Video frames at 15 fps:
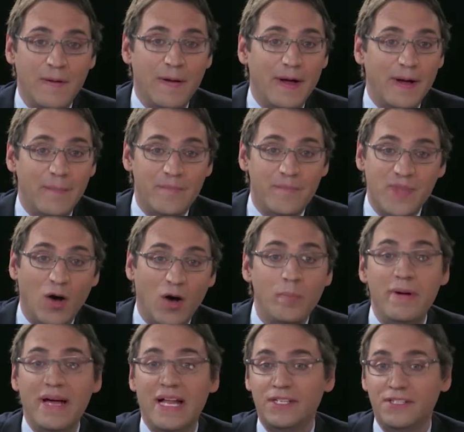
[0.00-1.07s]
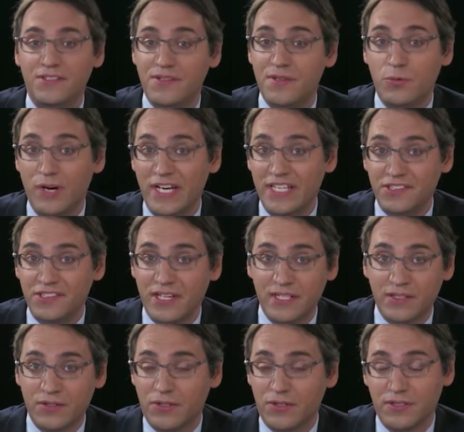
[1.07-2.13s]
how balanced the weights are
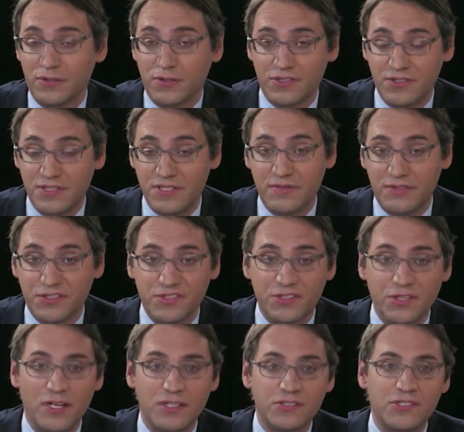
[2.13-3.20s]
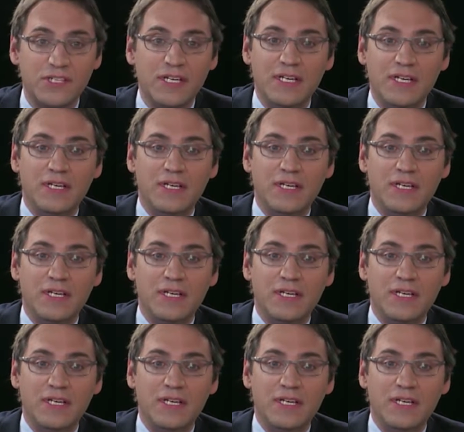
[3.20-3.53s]
across the different stocks.